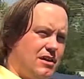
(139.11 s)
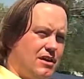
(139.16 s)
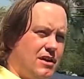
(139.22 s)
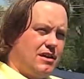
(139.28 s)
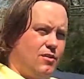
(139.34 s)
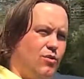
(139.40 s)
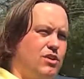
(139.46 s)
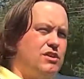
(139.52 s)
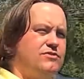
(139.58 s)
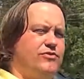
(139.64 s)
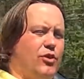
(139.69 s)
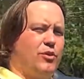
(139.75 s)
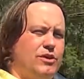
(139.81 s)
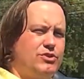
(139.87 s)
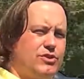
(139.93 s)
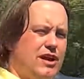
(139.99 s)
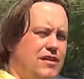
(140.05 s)
And what does
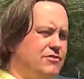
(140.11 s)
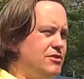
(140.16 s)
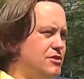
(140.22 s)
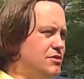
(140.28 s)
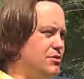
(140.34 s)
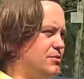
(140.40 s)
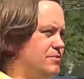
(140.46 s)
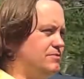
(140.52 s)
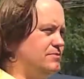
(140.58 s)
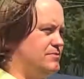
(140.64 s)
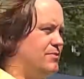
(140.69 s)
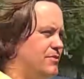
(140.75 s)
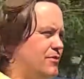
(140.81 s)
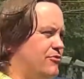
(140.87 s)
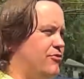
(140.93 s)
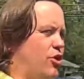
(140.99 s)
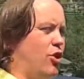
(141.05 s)
four-wheel drive do?
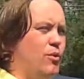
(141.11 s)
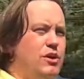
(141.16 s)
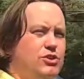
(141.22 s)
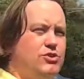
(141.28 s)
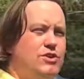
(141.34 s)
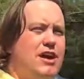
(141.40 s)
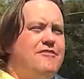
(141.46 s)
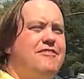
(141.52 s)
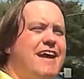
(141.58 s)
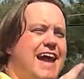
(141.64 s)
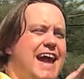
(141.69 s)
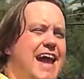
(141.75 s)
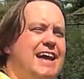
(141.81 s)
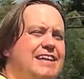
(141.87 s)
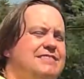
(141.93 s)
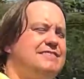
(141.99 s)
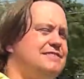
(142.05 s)
Four-wheel drive
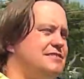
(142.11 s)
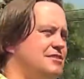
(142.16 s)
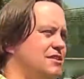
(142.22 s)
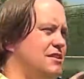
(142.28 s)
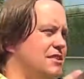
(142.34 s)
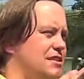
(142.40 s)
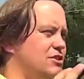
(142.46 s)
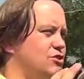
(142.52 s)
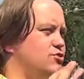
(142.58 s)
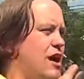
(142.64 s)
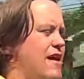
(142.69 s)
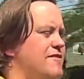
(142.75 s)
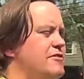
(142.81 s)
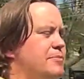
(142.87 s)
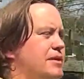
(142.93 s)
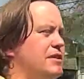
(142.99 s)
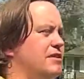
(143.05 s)
adds to the
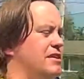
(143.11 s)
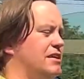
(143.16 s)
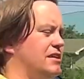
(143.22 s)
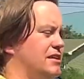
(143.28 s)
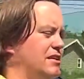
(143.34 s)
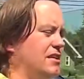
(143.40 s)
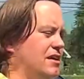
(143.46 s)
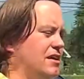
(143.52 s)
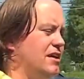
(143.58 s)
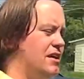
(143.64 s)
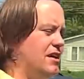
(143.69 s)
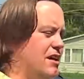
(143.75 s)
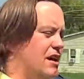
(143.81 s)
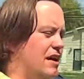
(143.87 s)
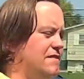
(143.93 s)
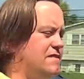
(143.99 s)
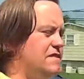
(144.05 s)
drivability
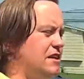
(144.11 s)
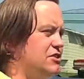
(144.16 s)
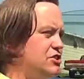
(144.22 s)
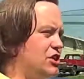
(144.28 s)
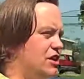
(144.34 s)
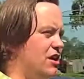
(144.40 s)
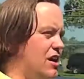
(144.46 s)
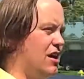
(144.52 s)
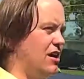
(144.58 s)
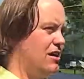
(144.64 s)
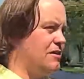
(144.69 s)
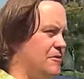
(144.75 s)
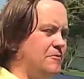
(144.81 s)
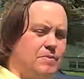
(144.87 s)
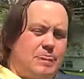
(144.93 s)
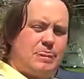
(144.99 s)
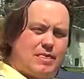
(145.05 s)
of such a car.
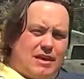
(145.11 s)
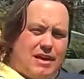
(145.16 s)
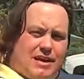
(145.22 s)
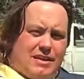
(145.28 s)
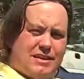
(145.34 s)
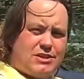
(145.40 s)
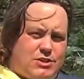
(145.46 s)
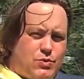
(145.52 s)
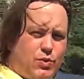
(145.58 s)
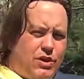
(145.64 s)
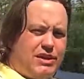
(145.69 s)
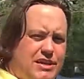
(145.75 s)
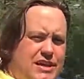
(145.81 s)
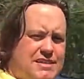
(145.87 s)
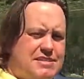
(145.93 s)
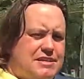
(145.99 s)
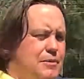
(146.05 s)
This
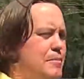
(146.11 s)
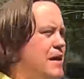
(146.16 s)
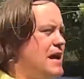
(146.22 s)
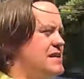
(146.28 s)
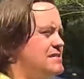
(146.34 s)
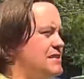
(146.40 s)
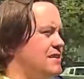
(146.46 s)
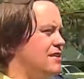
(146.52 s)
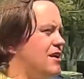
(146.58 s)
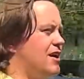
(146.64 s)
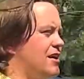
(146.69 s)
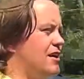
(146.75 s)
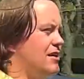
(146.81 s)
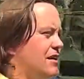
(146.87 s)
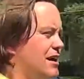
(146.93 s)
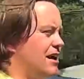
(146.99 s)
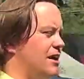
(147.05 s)
really is an amazing
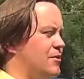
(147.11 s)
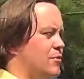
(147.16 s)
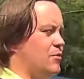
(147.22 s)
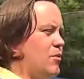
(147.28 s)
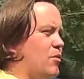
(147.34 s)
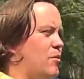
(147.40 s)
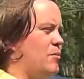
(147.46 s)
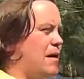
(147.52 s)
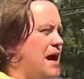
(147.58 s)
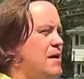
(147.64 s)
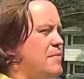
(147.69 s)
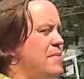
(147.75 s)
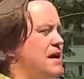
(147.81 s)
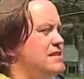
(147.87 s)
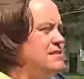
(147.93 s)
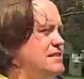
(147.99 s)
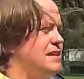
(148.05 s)
car. And by
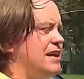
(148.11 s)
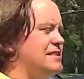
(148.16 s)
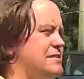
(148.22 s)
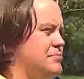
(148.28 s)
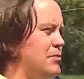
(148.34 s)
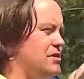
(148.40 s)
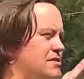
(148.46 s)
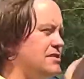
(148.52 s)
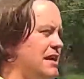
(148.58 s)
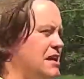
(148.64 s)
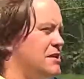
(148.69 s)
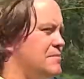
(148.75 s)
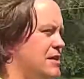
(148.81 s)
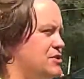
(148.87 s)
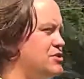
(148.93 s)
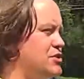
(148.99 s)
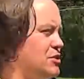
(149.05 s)
amazing, that's
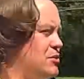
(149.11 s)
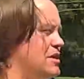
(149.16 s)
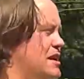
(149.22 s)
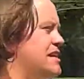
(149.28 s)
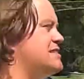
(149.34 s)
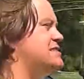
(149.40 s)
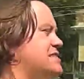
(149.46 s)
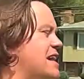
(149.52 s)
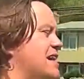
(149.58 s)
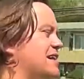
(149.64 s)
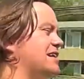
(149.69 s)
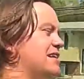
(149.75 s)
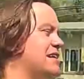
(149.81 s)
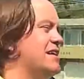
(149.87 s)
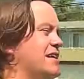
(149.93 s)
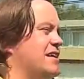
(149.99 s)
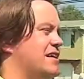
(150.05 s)
multi-dimensional when I say it.
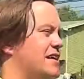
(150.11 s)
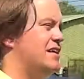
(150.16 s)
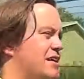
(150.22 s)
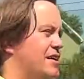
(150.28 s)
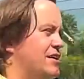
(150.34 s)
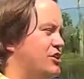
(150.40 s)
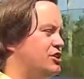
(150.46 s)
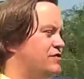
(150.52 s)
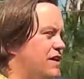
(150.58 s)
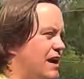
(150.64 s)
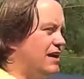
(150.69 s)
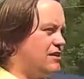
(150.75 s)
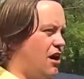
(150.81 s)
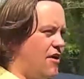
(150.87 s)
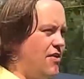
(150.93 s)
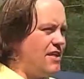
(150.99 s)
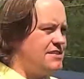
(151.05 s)
You've got a
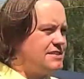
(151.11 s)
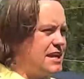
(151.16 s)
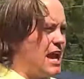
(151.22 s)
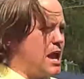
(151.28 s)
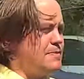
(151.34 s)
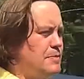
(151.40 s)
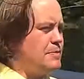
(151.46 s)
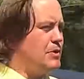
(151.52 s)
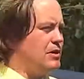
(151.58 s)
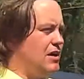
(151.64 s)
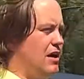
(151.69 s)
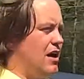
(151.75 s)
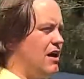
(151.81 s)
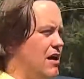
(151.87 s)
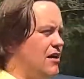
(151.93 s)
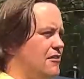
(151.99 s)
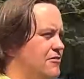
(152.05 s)
car that's capable
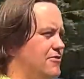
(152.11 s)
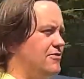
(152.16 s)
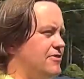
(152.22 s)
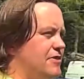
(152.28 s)
of